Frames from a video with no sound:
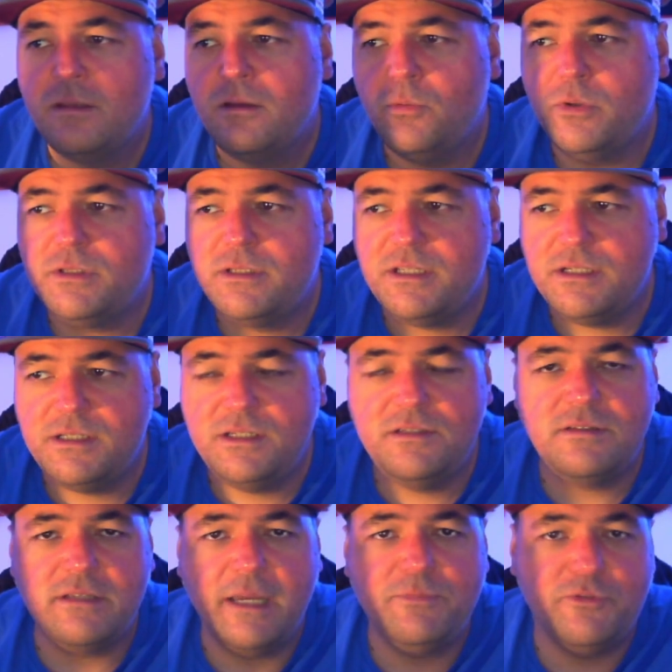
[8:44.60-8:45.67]
with the,
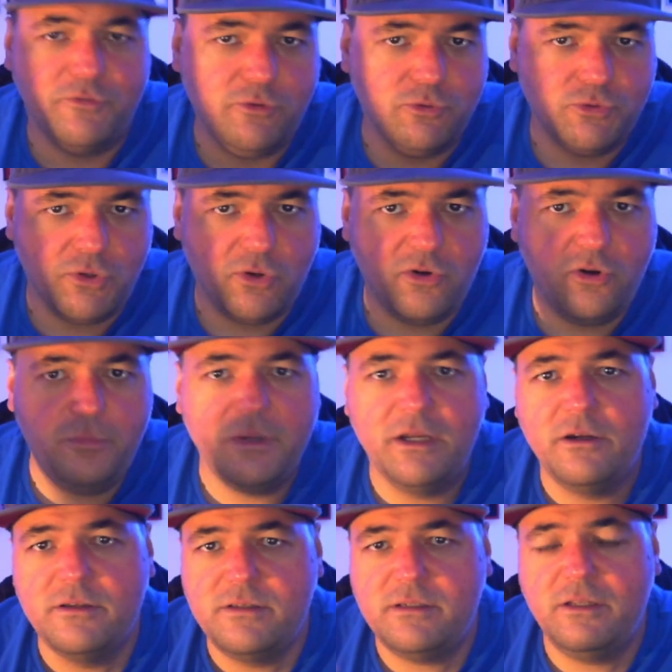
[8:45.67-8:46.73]
these types of controller
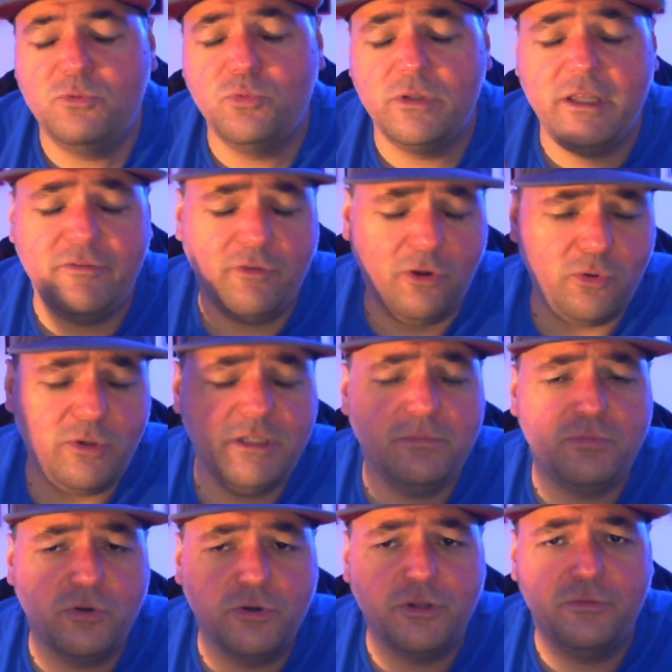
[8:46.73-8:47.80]
because it would have already
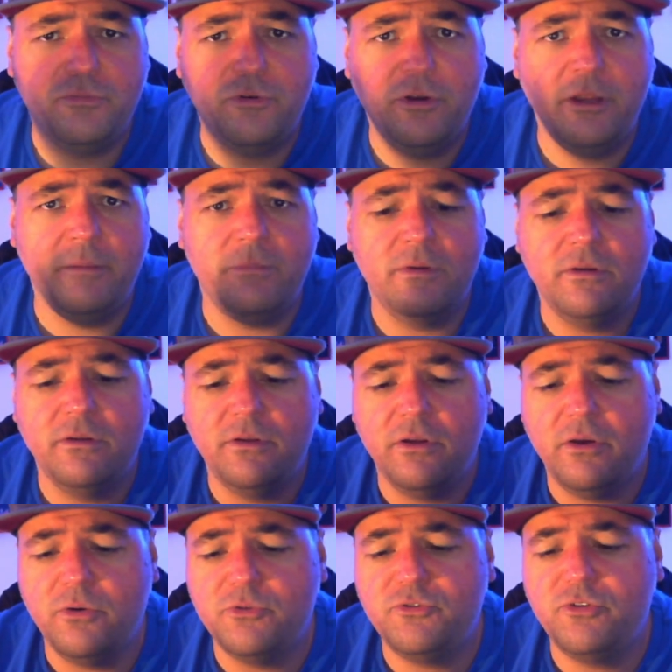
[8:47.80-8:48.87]
broken for him, you
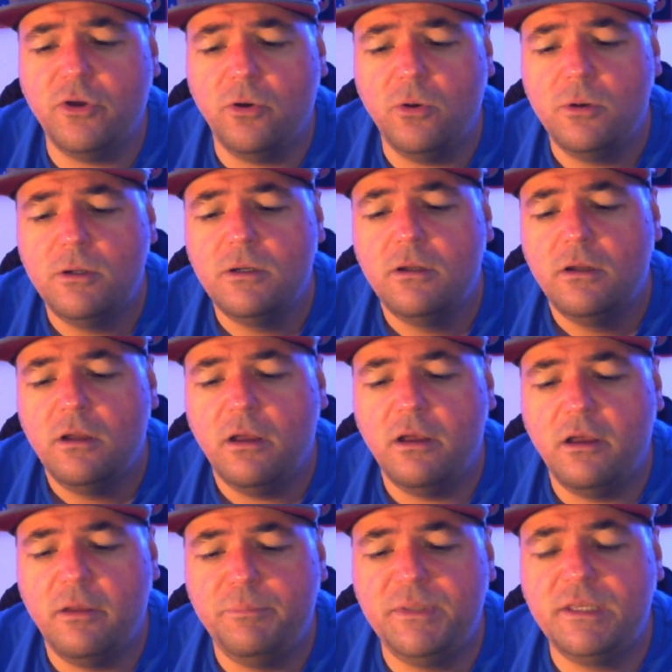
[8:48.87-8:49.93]
know. So
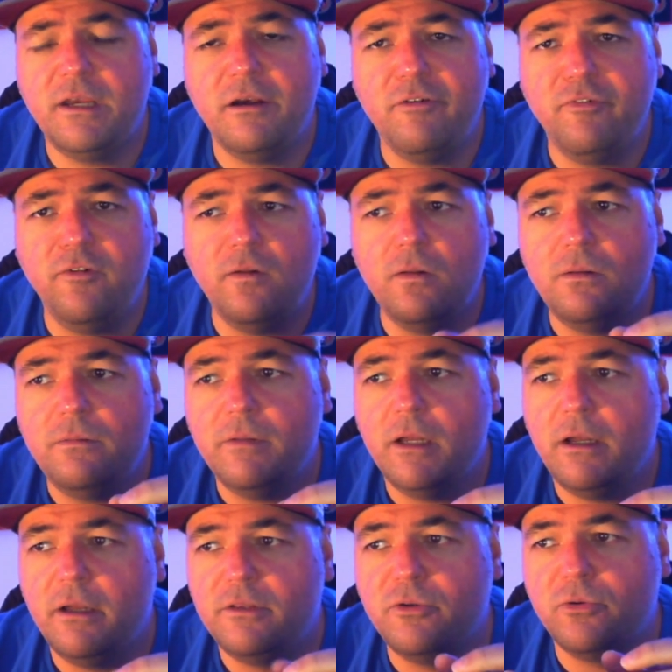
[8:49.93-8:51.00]
uh, be careful.
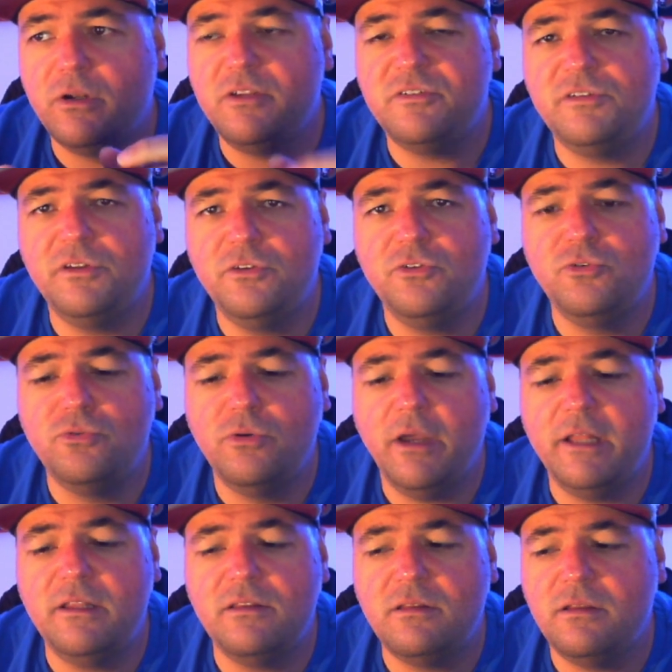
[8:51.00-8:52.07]
Uh, don't listen to
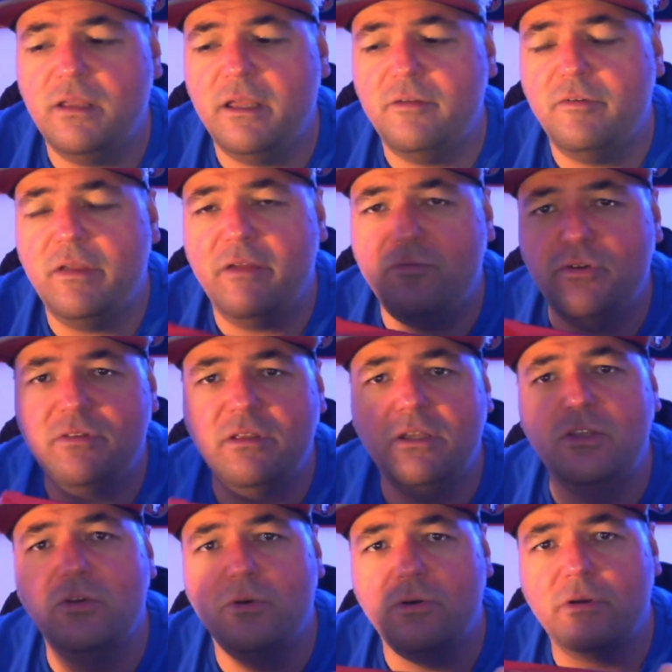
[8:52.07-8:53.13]
anything, everything
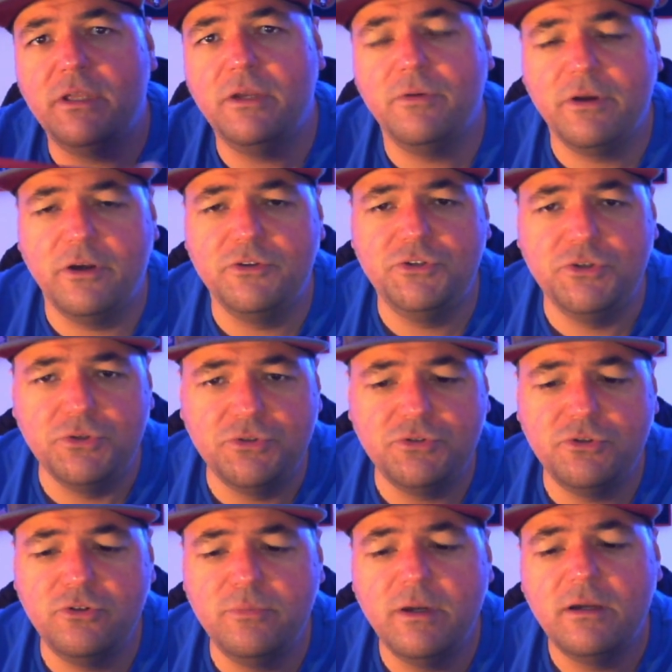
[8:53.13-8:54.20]
you're hearing on
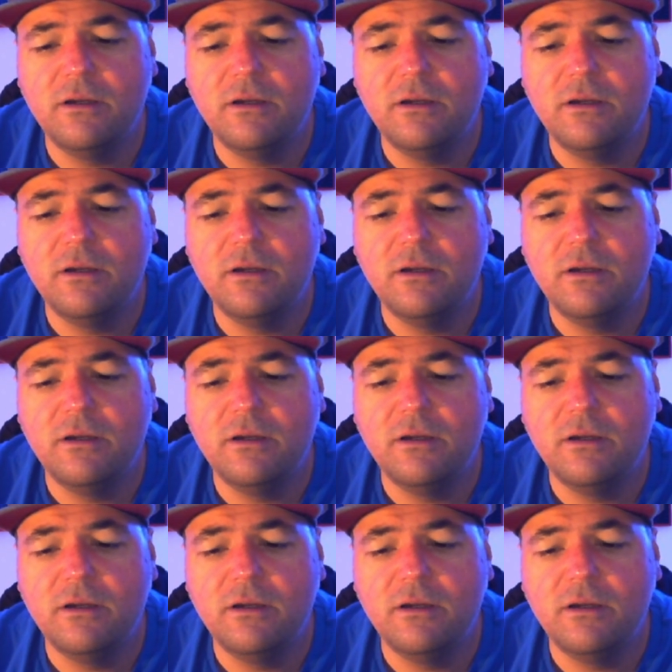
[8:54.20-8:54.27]
YouTube.